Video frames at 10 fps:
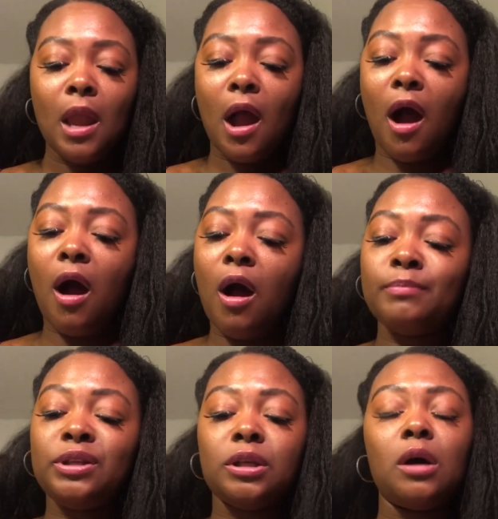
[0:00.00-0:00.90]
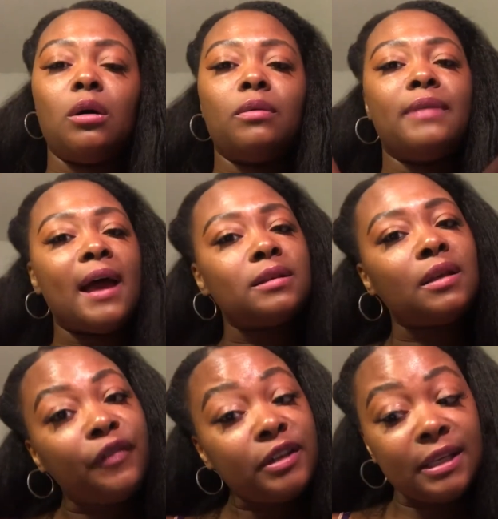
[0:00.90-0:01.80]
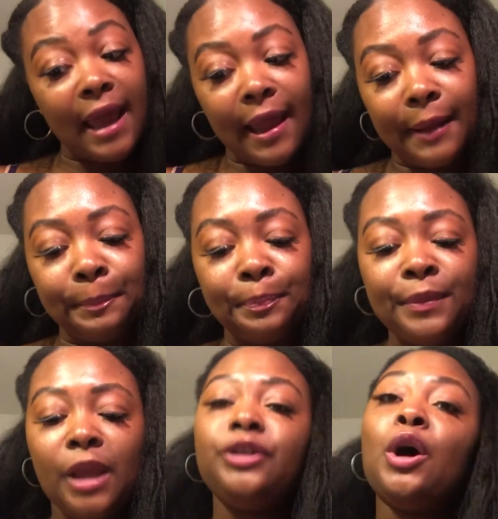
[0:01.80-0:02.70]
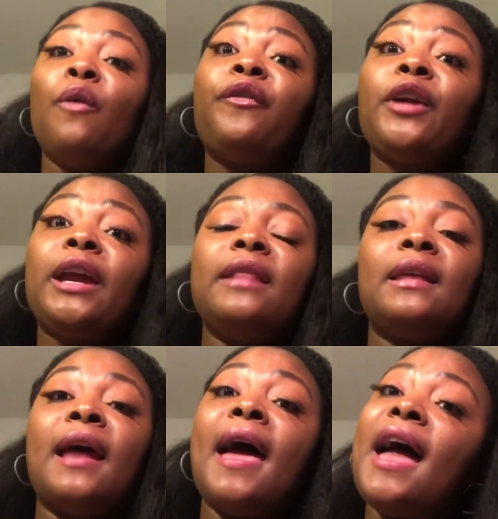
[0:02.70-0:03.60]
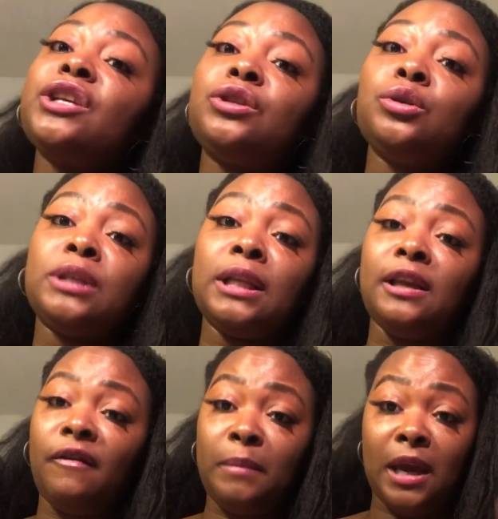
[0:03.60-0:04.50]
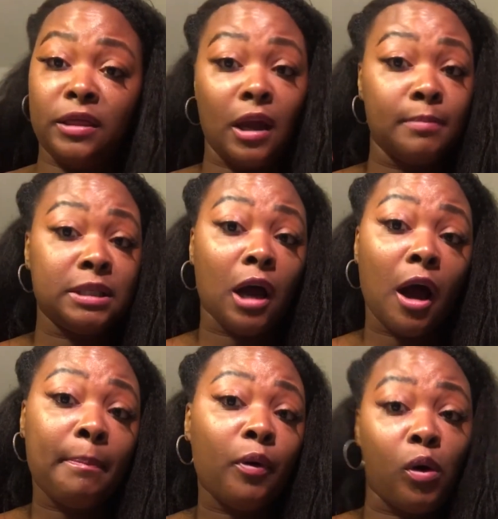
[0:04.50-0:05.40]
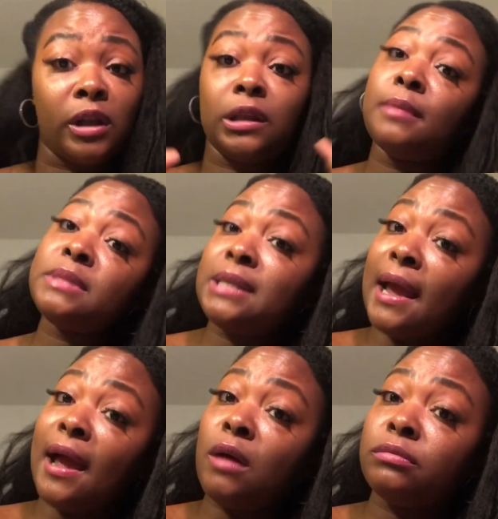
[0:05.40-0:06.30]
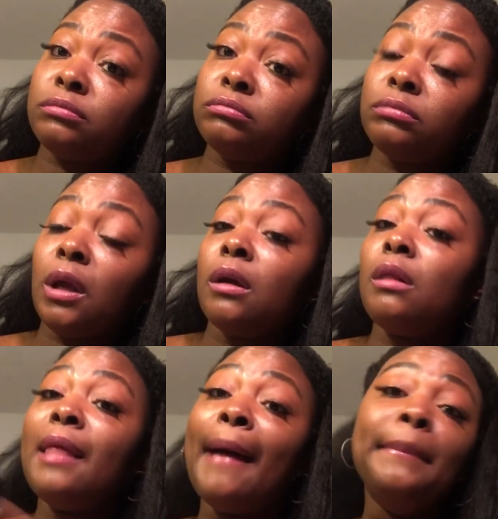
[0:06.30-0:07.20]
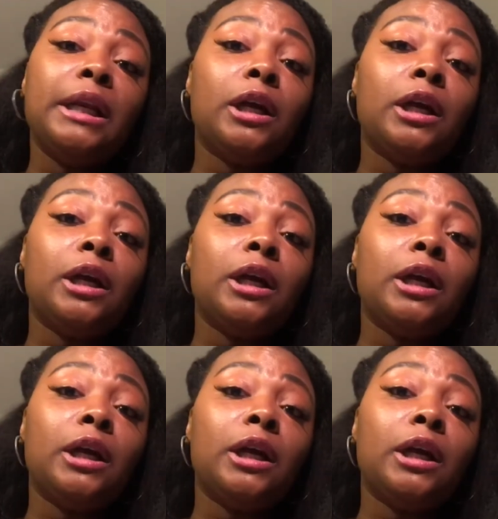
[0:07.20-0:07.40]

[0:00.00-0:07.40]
So that's it for today. Don't forget that I asked you to leave me a thumbs up or a thumbs down. Let me